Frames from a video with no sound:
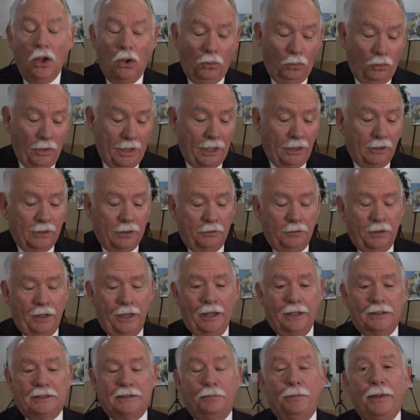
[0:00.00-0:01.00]
Well,
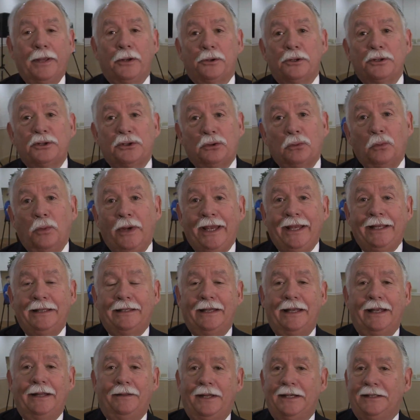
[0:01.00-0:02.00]
it's
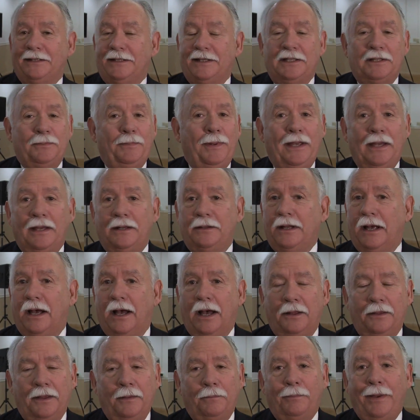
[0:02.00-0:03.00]
bittersweet. This has been
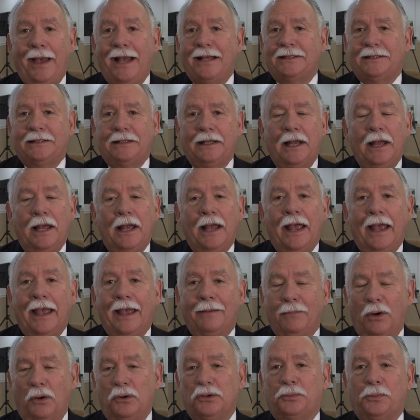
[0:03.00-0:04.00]
uh, the best
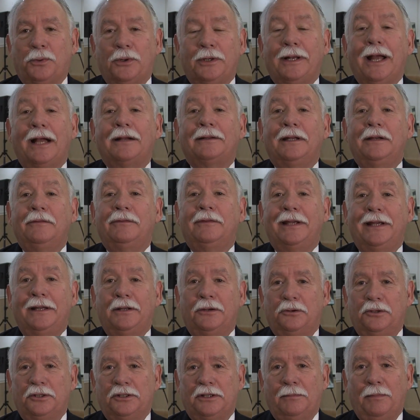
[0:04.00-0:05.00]
and most productive 10
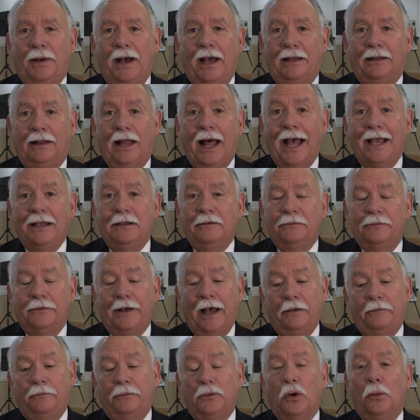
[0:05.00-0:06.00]
years of my life.
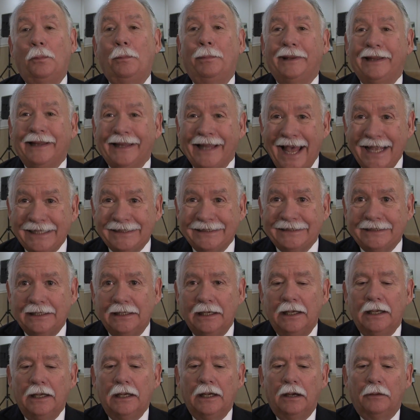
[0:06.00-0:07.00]
I feel blessed
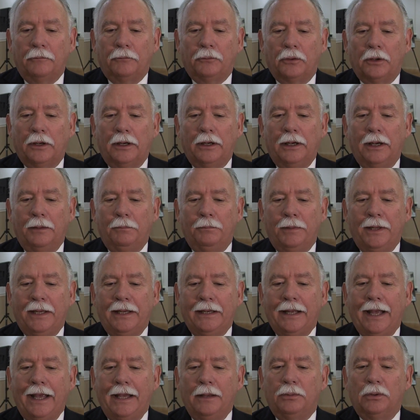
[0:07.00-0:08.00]
for uh,
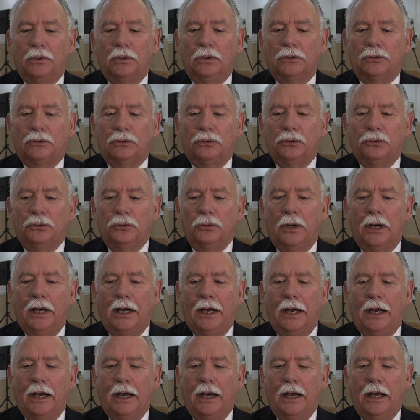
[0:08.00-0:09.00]
being able to
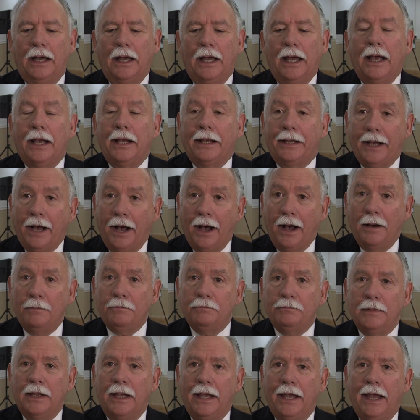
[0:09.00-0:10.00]
uh,
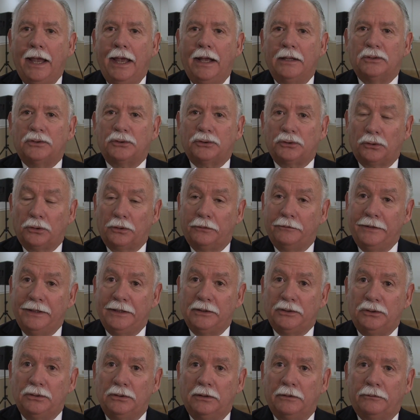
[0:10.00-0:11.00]
come and serve
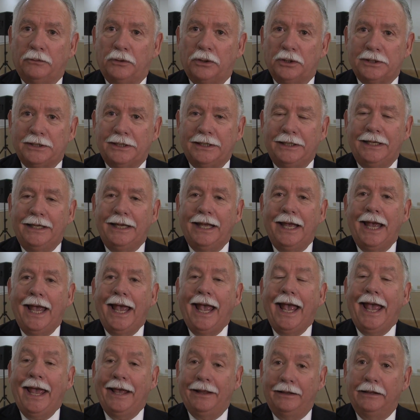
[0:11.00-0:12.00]
this university
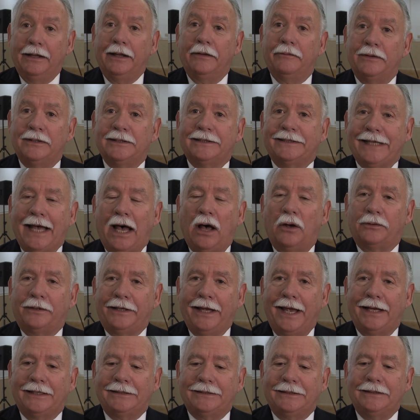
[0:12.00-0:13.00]
and live in South
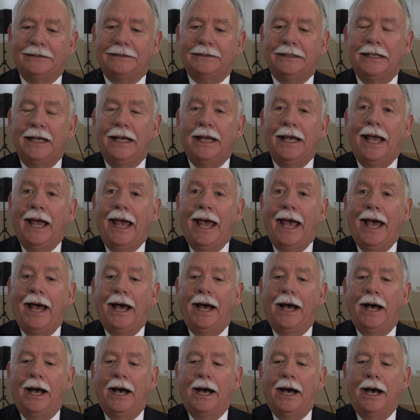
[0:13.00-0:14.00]
Texas.
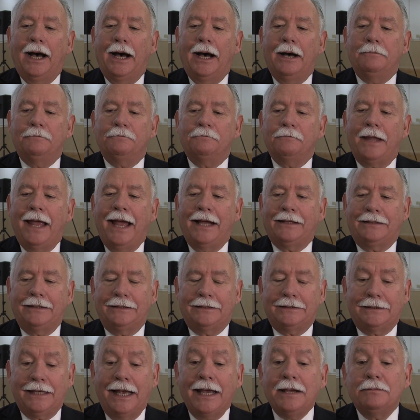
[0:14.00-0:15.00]
Uh, uh, at the
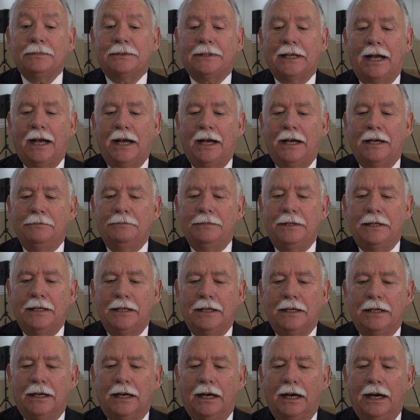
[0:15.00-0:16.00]
same time,
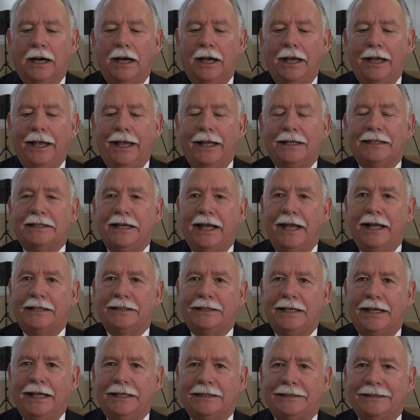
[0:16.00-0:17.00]
uh, it's,
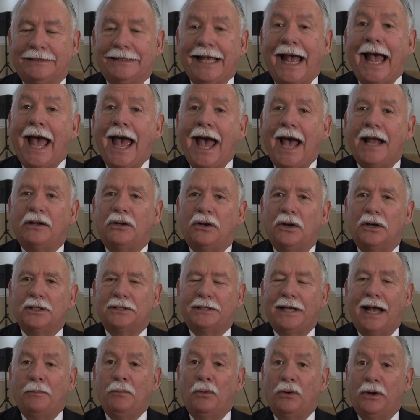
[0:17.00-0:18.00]
it's, it's sad
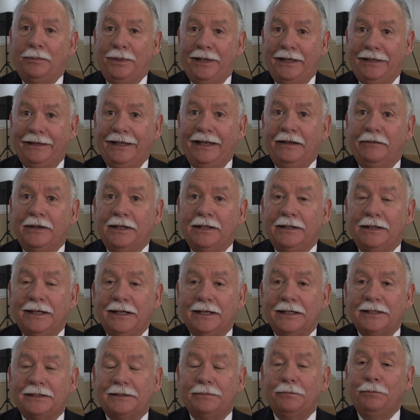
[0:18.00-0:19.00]
because I'm going to be leaving
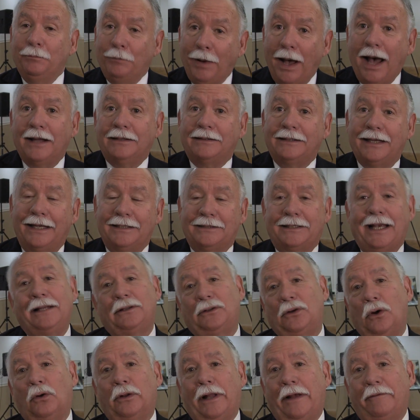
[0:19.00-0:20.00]
this, but as I
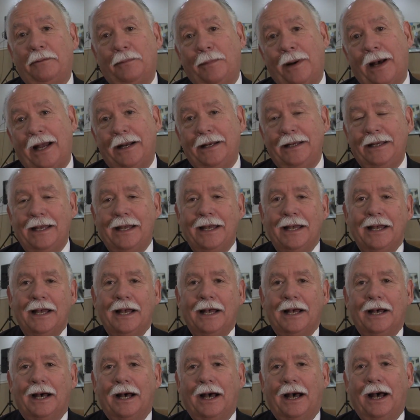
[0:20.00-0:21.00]
told everybody,
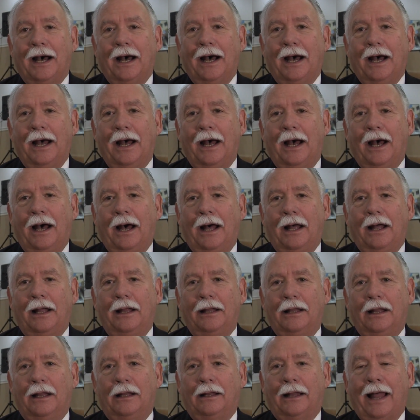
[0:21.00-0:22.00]

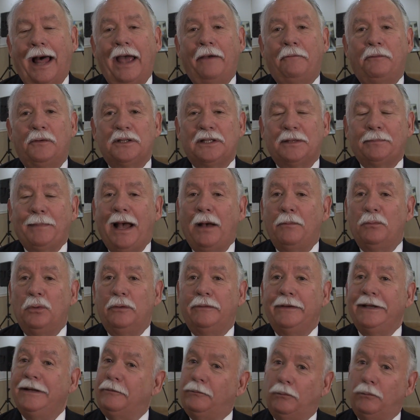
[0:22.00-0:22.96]
life is about moving